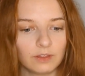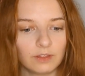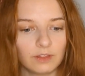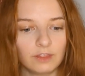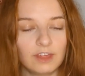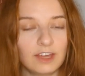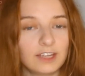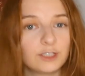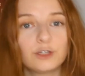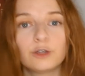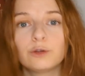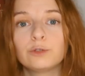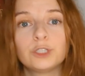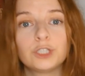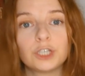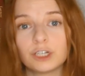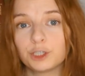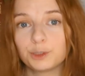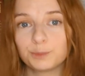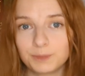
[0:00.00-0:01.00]
There's no
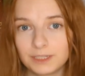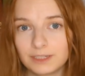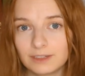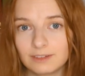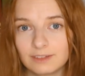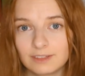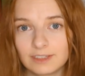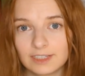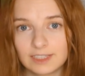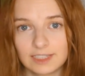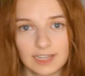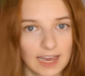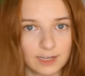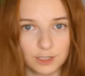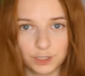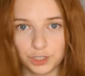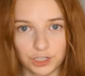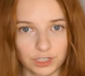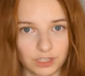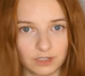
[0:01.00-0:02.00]
judgment
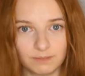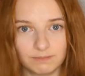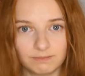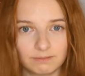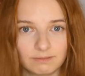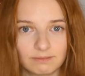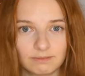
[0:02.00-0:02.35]
attached to them.